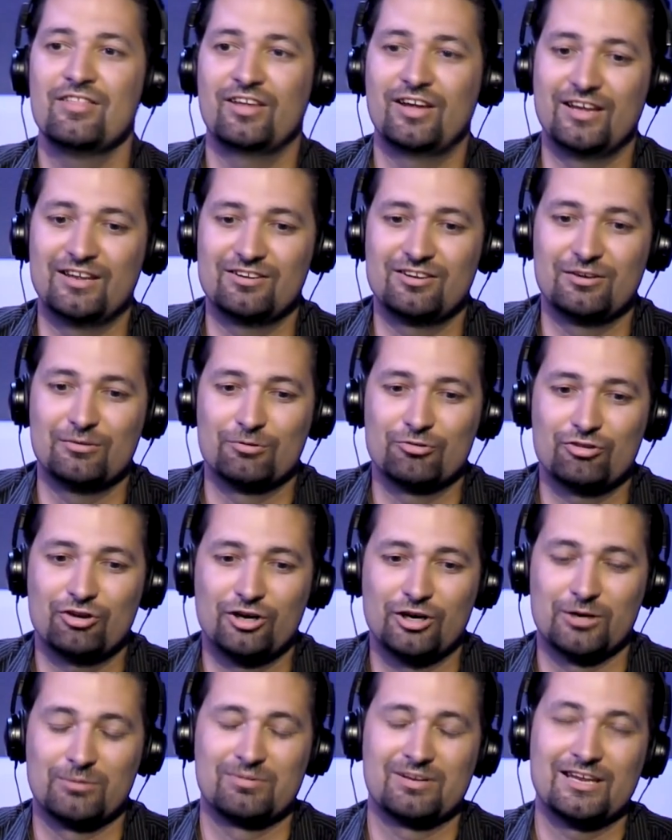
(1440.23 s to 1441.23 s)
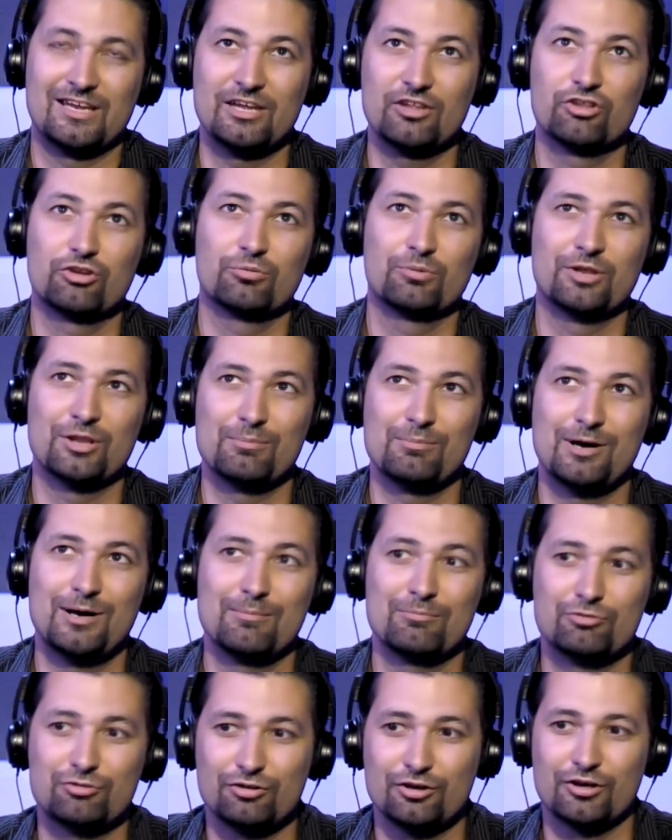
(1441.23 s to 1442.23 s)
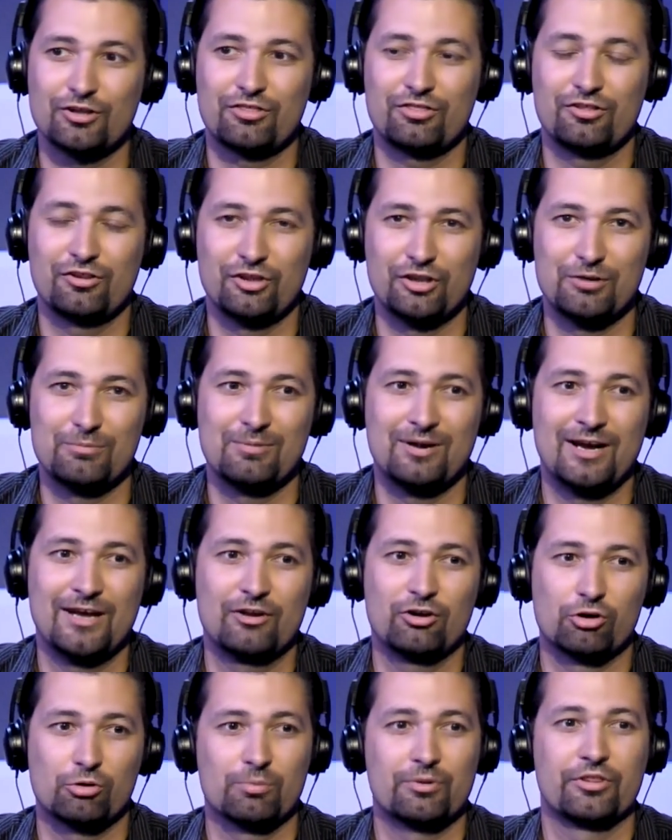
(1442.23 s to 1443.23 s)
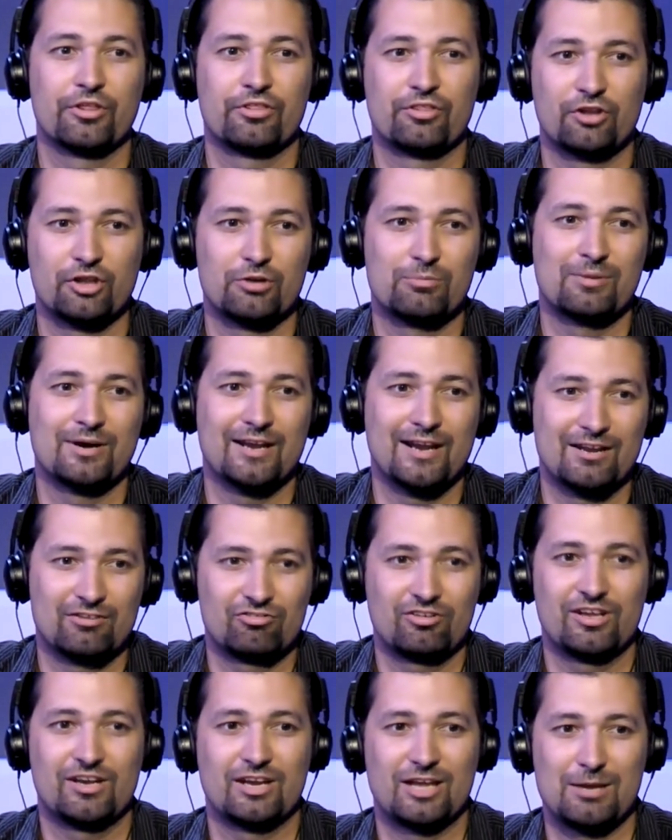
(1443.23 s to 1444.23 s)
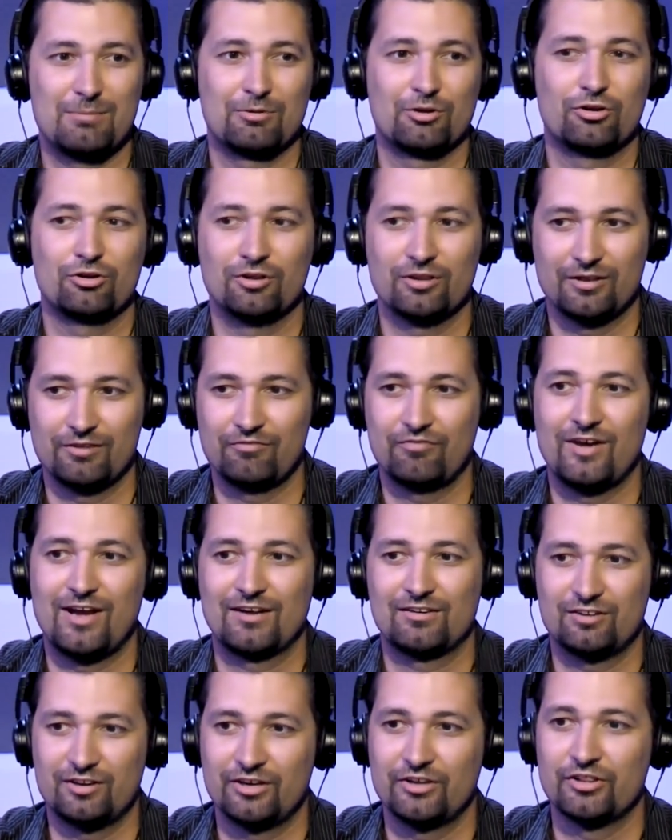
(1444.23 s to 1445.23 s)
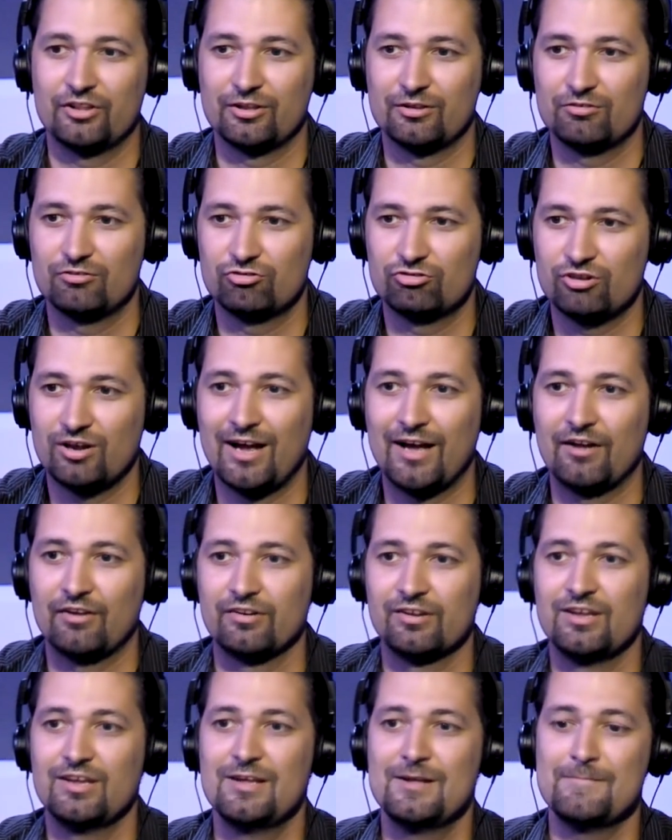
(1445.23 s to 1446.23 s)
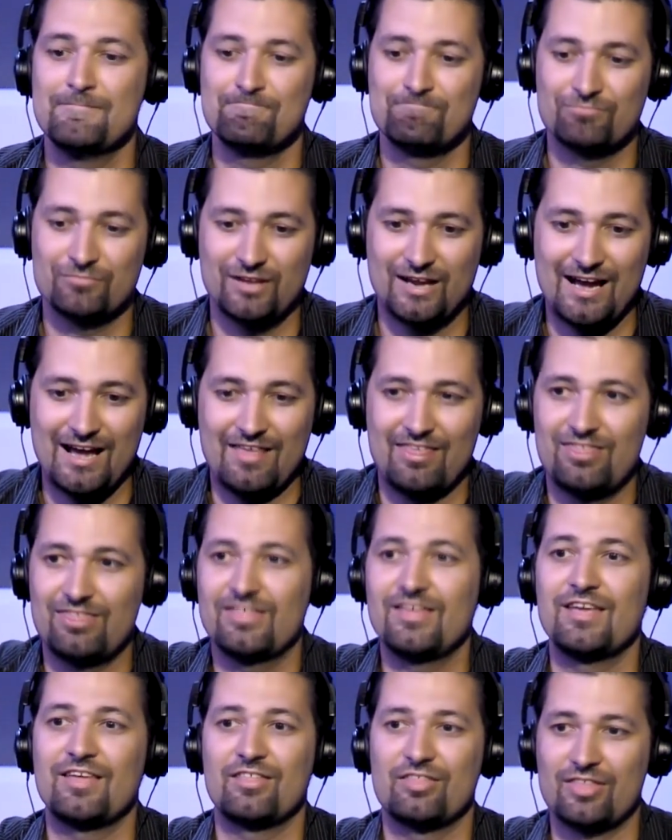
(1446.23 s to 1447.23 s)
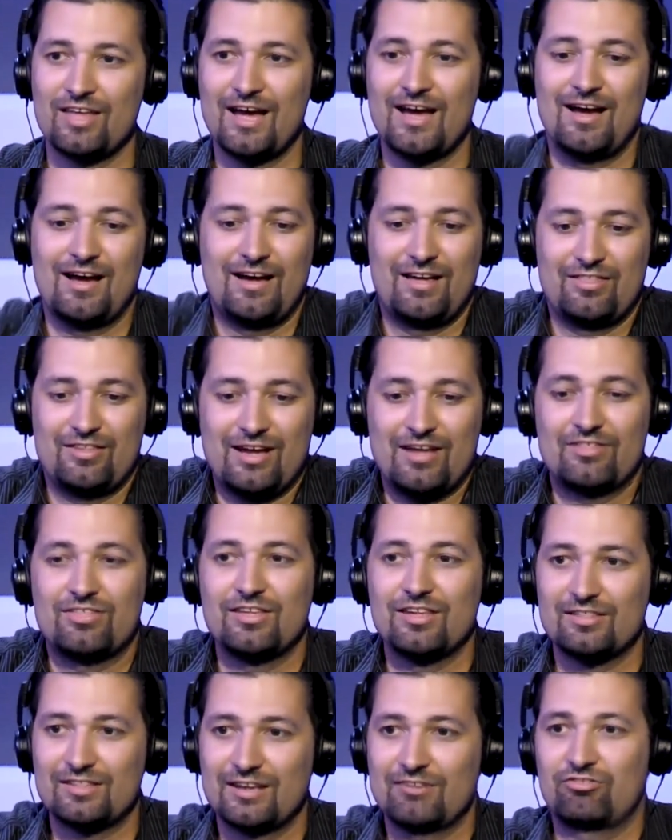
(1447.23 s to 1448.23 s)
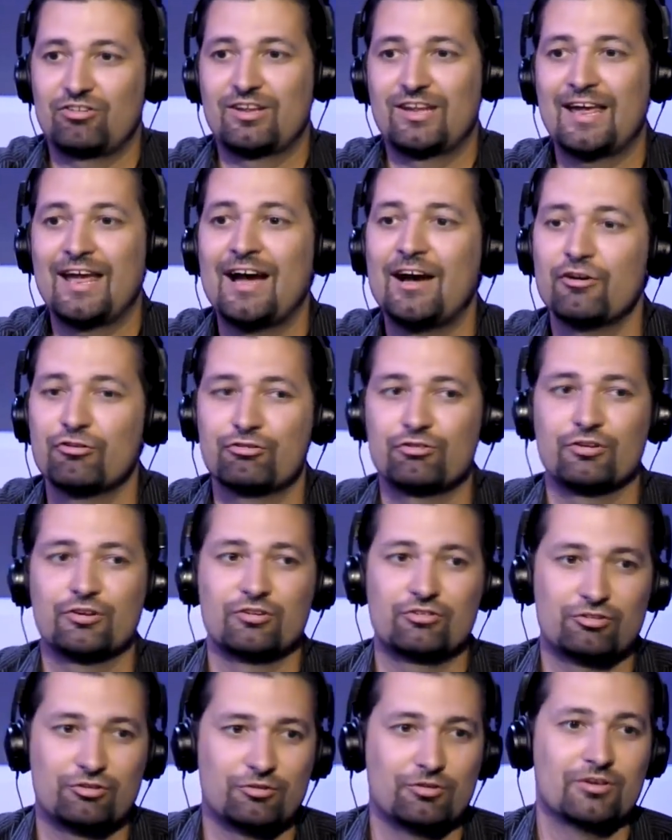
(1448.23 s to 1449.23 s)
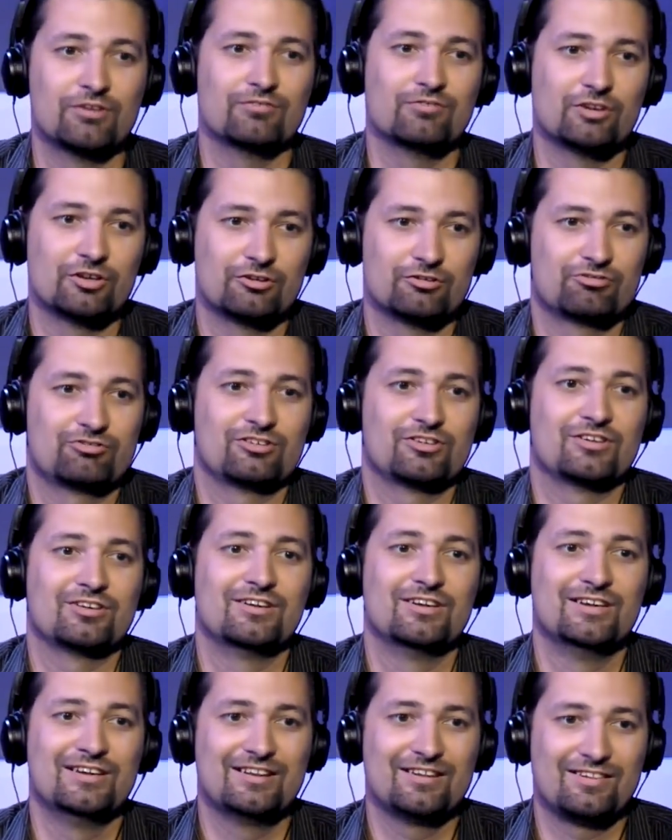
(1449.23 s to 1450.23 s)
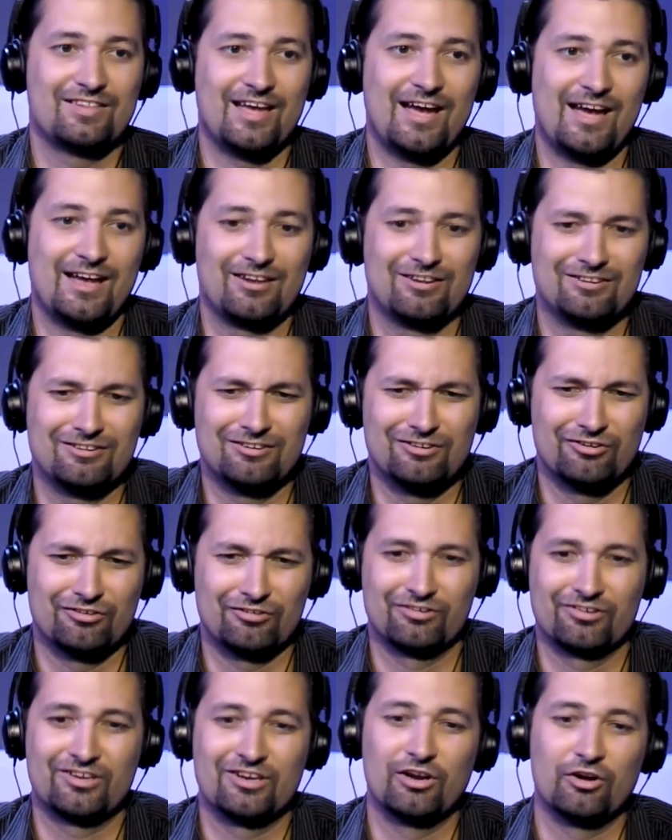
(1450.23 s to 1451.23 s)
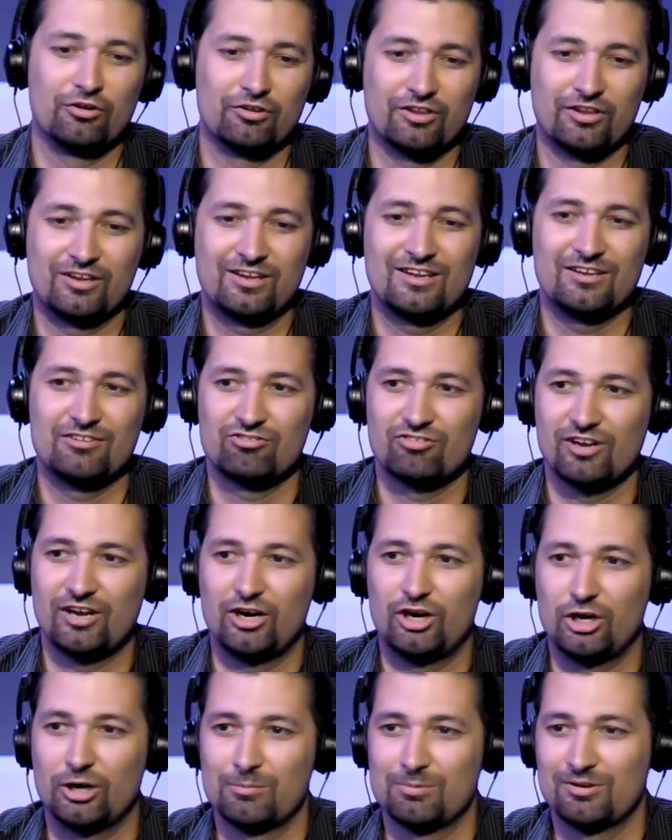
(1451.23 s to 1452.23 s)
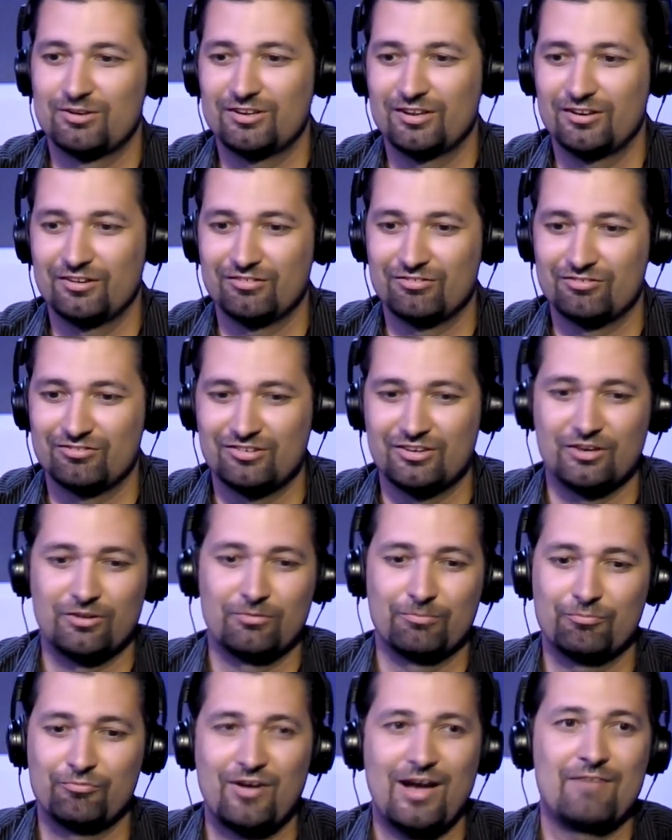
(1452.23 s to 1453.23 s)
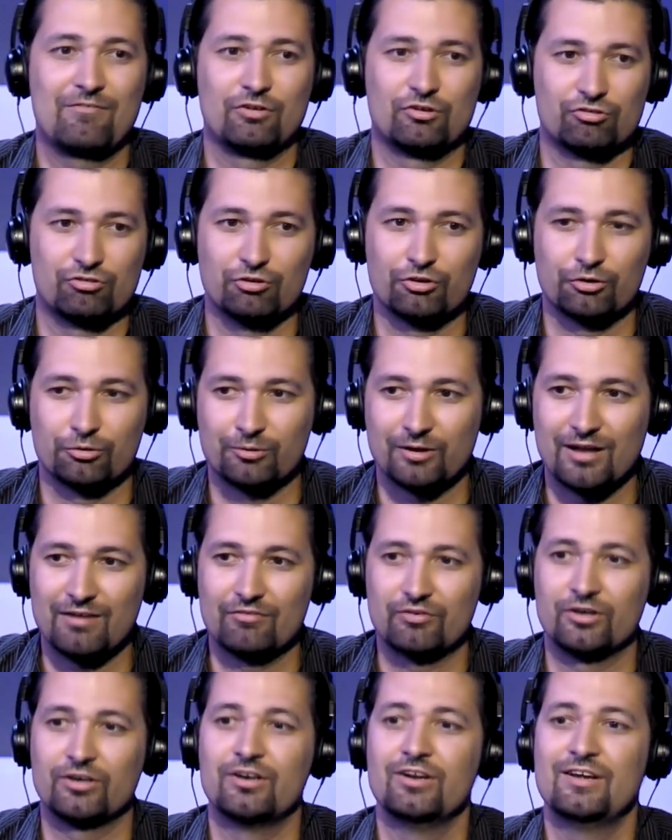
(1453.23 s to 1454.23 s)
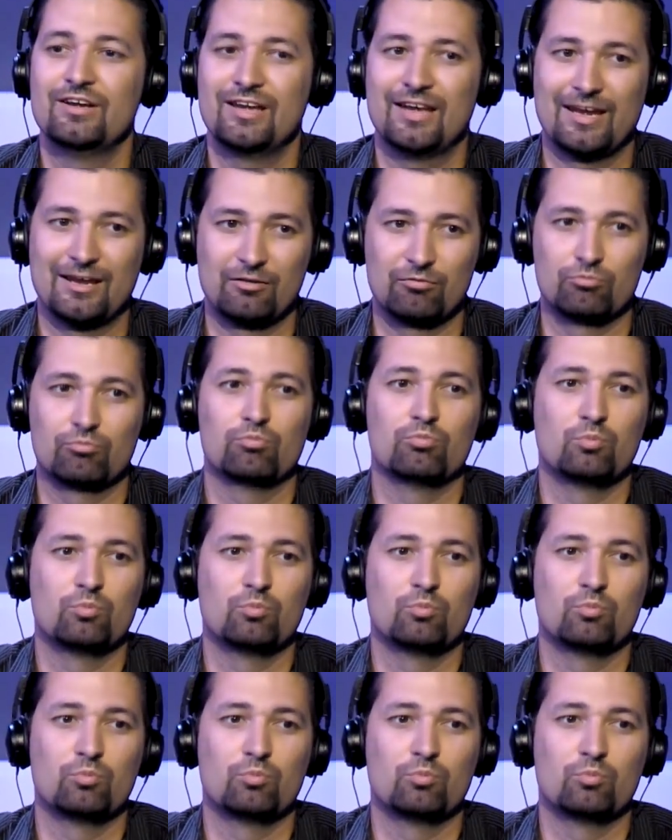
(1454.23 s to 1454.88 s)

that entity was harmed right. either when the mom took thalidomide or when the thalidomide actually had a chemical right. effect on the child. I think that I, I, think that's a counterintuitive notion that you're you know the kid's not harmed until he's you know five years old or whatever and